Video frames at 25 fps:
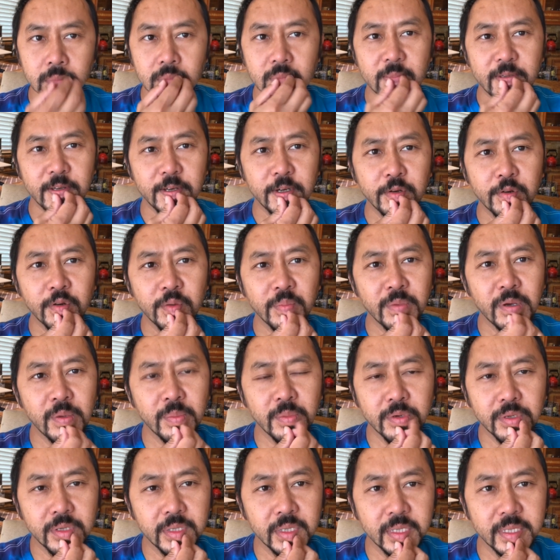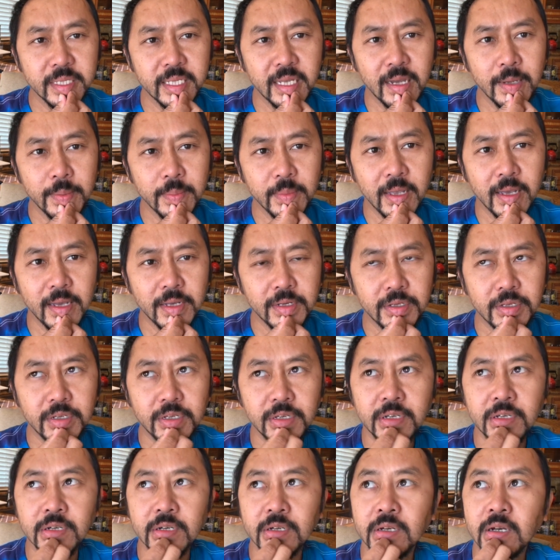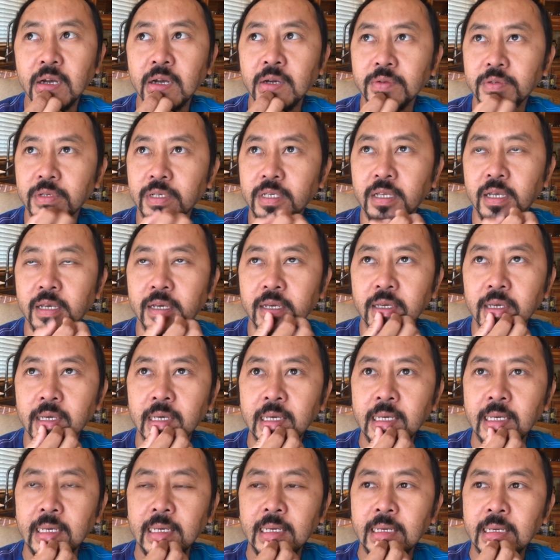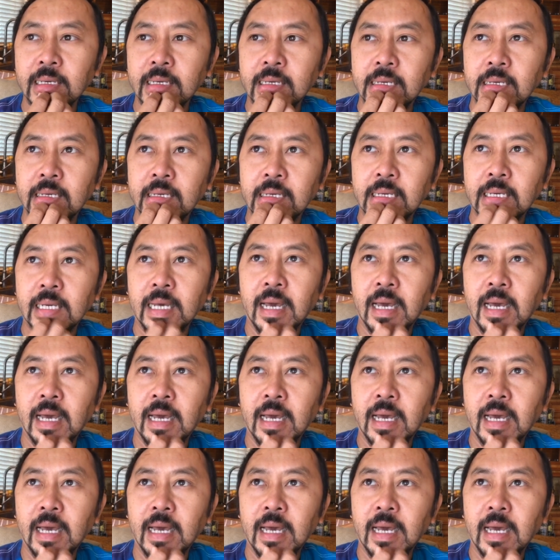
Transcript: who remembers this time last year? I was like, I